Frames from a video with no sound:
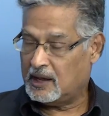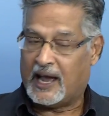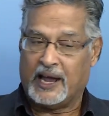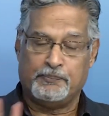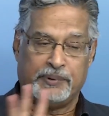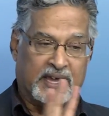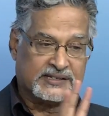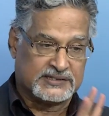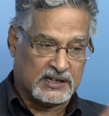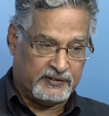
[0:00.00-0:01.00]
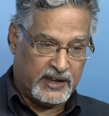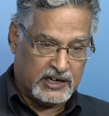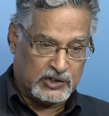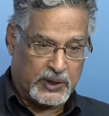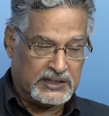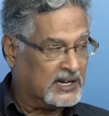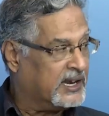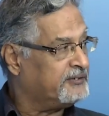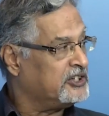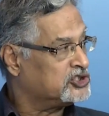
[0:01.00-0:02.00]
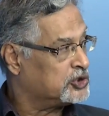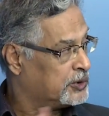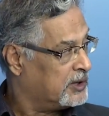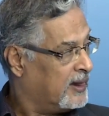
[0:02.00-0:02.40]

IPS survey in 2011 showed